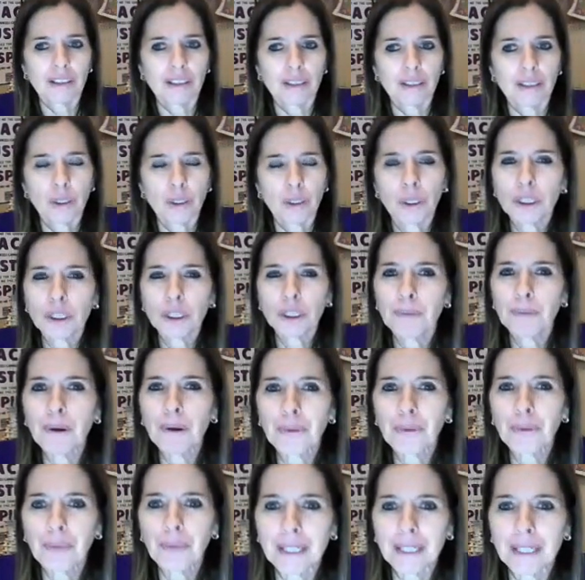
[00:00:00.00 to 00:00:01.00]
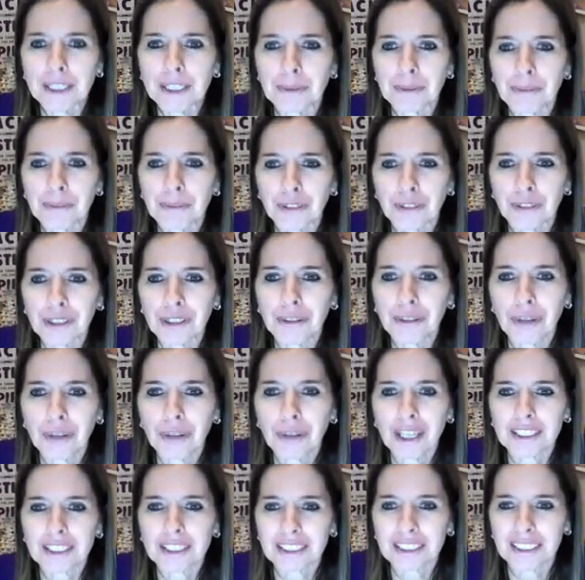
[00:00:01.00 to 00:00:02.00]
Look both ways before you
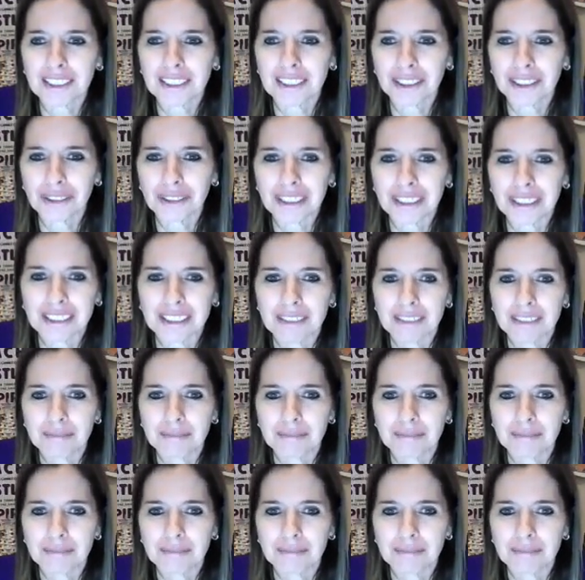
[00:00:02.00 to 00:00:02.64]
cross the street.